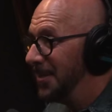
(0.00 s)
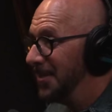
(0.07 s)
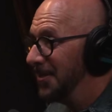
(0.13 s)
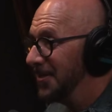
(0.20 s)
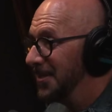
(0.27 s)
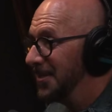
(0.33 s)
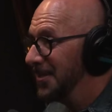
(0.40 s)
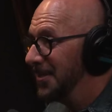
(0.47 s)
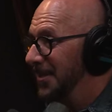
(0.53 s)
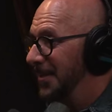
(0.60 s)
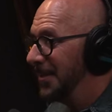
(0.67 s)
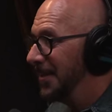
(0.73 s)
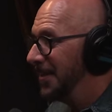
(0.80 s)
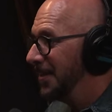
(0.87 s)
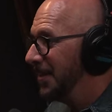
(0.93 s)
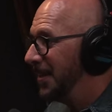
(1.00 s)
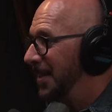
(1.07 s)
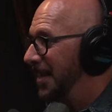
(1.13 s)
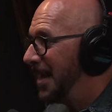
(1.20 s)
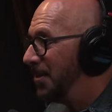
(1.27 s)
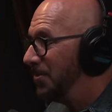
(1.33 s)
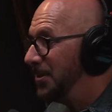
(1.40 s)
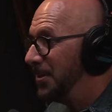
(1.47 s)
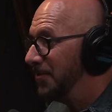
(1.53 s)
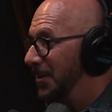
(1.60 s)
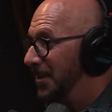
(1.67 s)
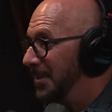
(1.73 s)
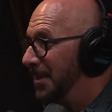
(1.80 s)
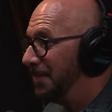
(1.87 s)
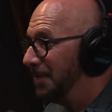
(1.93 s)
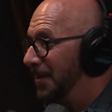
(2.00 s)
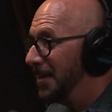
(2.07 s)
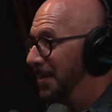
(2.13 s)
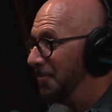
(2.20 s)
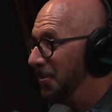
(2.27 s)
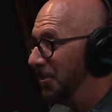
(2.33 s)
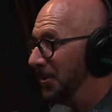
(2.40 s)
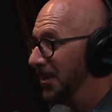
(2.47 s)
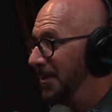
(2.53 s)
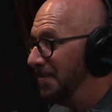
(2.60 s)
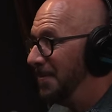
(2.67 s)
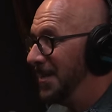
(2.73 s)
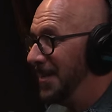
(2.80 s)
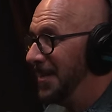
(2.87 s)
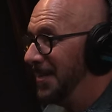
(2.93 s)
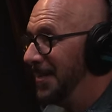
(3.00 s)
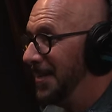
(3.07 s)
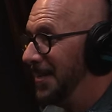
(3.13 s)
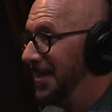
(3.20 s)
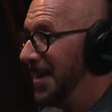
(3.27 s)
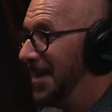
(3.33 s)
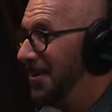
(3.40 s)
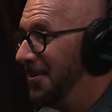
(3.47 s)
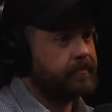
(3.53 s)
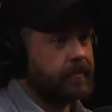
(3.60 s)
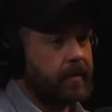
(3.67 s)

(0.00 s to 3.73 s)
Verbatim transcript: years, like how different is that fucking world going to be than now?